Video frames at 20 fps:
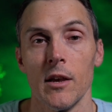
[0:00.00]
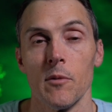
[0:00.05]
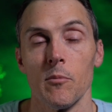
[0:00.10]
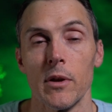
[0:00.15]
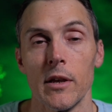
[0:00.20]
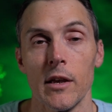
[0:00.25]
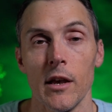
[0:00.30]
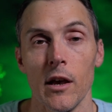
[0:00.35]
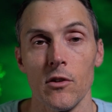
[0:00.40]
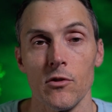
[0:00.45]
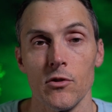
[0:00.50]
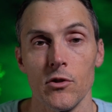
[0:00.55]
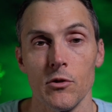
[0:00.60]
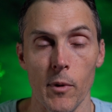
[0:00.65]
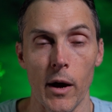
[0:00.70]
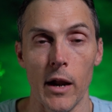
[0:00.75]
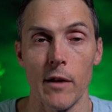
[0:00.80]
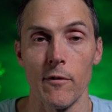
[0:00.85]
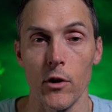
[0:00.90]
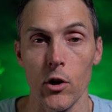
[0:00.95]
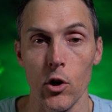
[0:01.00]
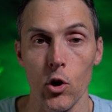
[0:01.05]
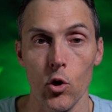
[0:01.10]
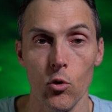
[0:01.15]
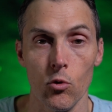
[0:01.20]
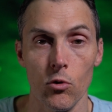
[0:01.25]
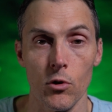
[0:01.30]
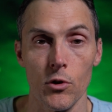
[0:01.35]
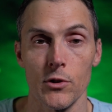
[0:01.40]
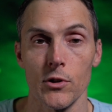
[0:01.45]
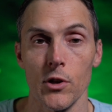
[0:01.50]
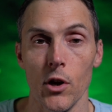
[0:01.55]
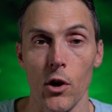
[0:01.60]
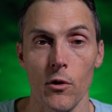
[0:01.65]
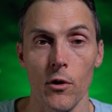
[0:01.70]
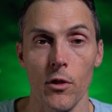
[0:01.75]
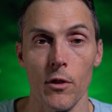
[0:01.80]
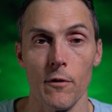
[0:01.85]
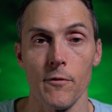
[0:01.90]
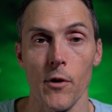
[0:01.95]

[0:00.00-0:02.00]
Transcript: because you might have a cooler tone in the